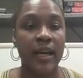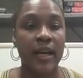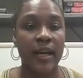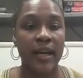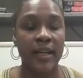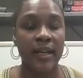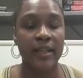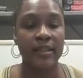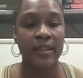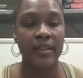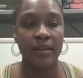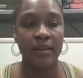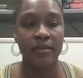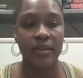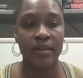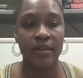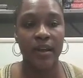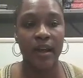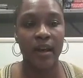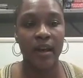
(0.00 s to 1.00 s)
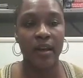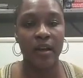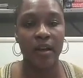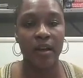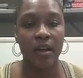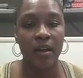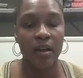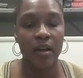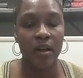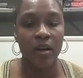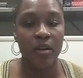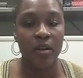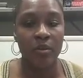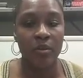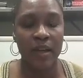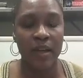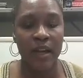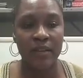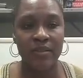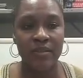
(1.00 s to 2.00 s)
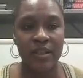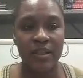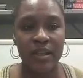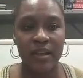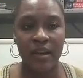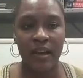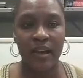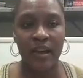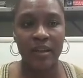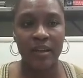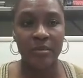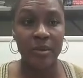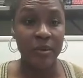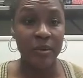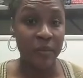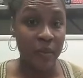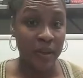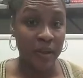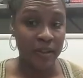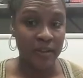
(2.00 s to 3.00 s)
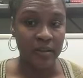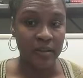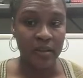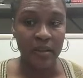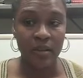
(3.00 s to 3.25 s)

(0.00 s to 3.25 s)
And after that, we have to get A to be 1.